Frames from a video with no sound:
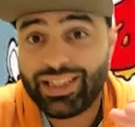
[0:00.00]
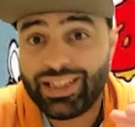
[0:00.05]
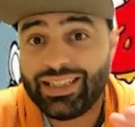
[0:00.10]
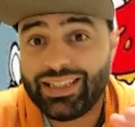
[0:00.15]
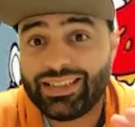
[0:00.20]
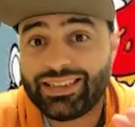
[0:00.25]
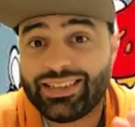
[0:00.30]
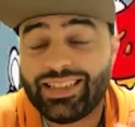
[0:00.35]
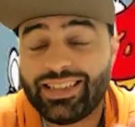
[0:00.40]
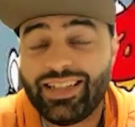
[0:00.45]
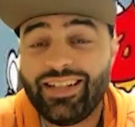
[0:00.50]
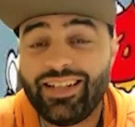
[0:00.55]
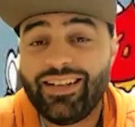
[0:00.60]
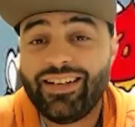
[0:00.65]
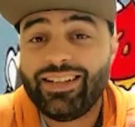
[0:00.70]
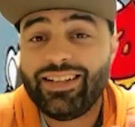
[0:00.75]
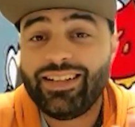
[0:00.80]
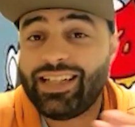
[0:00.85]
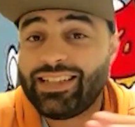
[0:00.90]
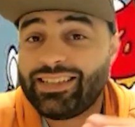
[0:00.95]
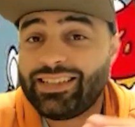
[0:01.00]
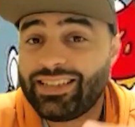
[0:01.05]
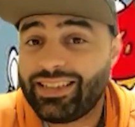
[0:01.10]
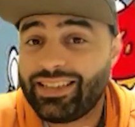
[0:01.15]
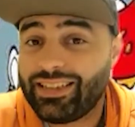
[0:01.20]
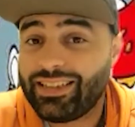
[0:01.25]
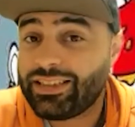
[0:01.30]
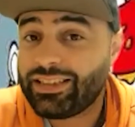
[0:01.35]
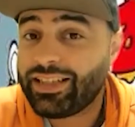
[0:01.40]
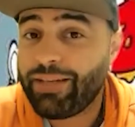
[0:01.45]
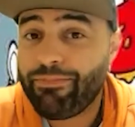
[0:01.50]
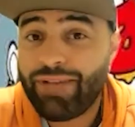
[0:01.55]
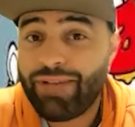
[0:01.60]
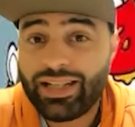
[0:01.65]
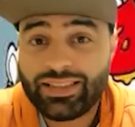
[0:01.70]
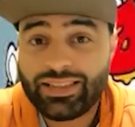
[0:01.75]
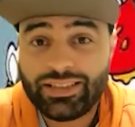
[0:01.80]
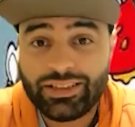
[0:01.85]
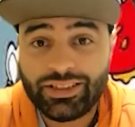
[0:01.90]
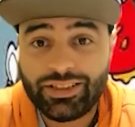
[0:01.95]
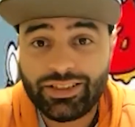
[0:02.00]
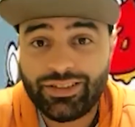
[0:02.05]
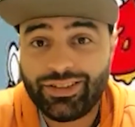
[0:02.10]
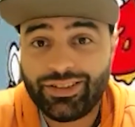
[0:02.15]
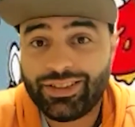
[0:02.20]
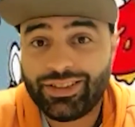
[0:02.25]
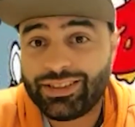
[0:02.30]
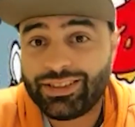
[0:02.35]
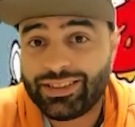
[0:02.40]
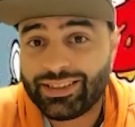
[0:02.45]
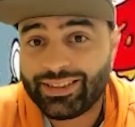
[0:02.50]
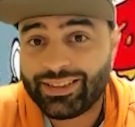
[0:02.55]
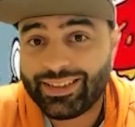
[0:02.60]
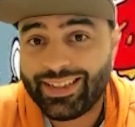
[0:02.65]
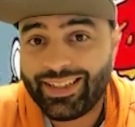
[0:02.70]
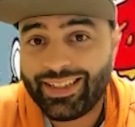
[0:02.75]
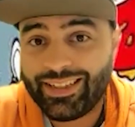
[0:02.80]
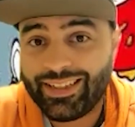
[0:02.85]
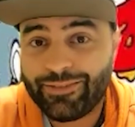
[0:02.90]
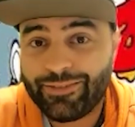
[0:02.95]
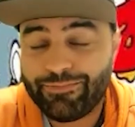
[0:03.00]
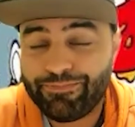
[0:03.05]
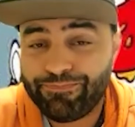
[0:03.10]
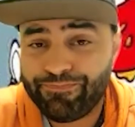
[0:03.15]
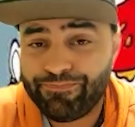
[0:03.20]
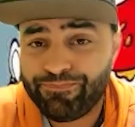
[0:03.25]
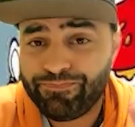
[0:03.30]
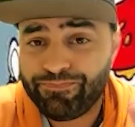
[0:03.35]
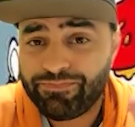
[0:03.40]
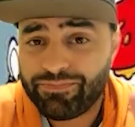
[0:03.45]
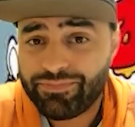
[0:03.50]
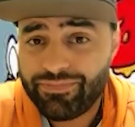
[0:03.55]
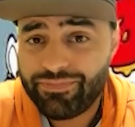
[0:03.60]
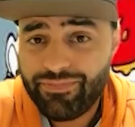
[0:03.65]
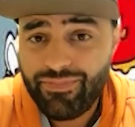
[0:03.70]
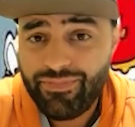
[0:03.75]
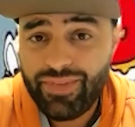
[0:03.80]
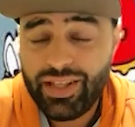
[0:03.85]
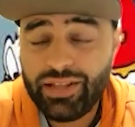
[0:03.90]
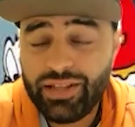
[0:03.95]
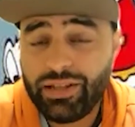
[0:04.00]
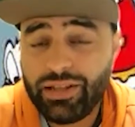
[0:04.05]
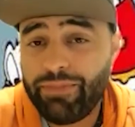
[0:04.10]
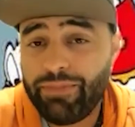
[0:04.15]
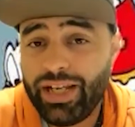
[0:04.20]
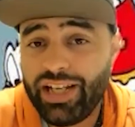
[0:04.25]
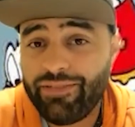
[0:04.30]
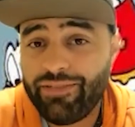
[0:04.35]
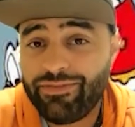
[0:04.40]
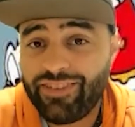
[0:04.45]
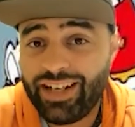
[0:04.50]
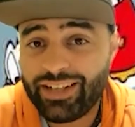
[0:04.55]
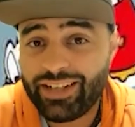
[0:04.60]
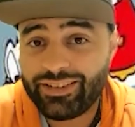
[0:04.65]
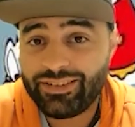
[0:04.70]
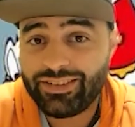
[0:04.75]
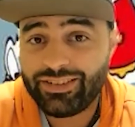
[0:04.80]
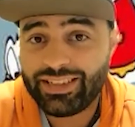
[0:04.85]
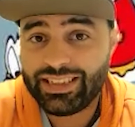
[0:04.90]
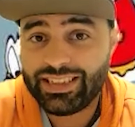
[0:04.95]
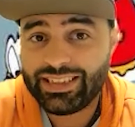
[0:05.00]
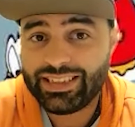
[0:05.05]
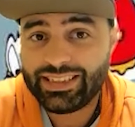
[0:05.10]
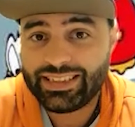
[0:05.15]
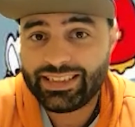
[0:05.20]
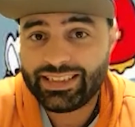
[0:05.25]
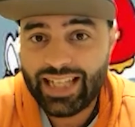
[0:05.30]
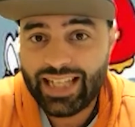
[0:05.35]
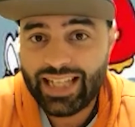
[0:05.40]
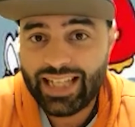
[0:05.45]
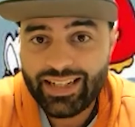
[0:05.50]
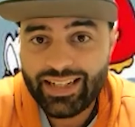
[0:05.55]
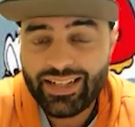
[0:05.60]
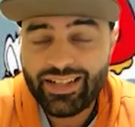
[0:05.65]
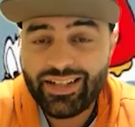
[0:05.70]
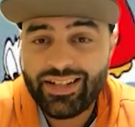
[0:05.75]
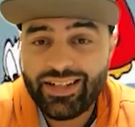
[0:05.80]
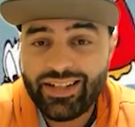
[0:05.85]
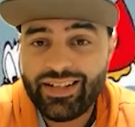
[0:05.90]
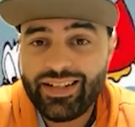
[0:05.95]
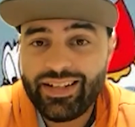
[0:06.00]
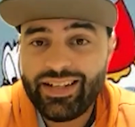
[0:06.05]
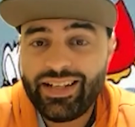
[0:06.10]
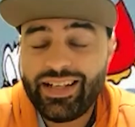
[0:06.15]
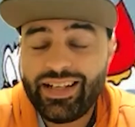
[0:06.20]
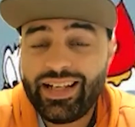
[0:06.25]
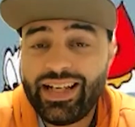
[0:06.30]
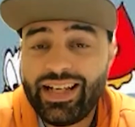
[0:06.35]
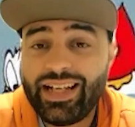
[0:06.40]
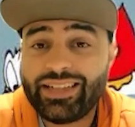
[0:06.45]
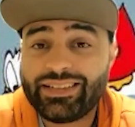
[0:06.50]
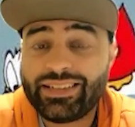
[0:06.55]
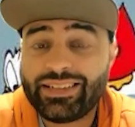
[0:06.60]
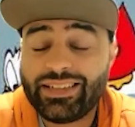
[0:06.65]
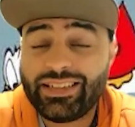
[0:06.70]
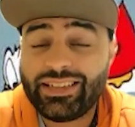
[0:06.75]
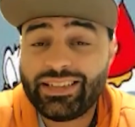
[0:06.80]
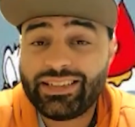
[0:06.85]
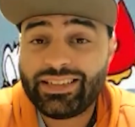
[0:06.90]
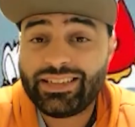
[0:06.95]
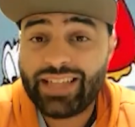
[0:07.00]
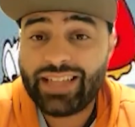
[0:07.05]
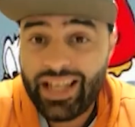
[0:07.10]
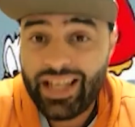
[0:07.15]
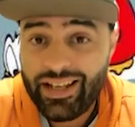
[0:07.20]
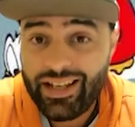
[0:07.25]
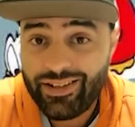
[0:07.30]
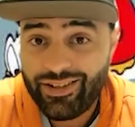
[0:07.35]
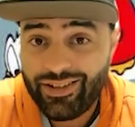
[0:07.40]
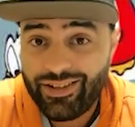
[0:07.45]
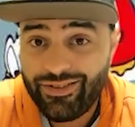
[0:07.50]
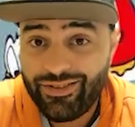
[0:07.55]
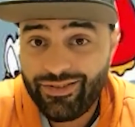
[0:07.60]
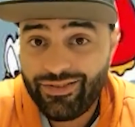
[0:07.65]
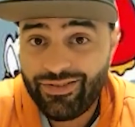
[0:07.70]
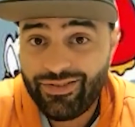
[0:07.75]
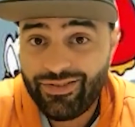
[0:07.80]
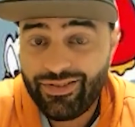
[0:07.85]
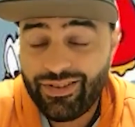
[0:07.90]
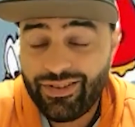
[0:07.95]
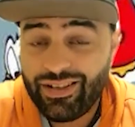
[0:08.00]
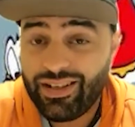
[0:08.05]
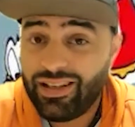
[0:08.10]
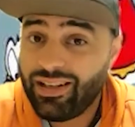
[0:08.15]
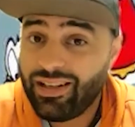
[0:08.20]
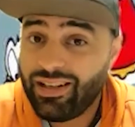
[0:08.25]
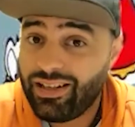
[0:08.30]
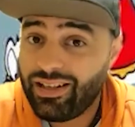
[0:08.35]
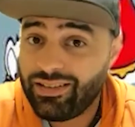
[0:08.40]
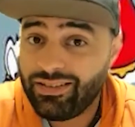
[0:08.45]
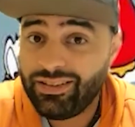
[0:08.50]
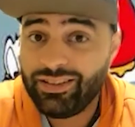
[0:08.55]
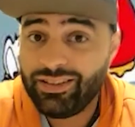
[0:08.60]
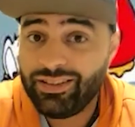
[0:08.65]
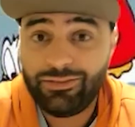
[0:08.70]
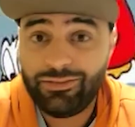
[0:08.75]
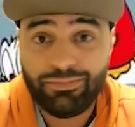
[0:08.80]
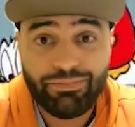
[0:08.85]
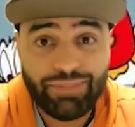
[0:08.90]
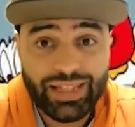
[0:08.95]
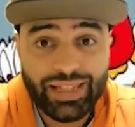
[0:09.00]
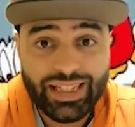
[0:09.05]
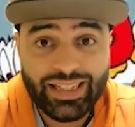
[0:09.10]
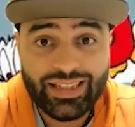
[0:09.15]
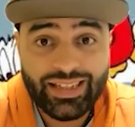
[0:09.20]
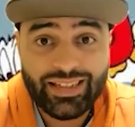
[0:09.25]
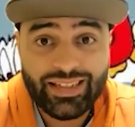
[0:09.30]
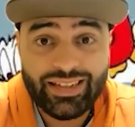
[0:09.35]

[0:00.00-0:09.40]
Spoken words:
is not to get back to seriousness land. The main factor is that it's going to take you a little bit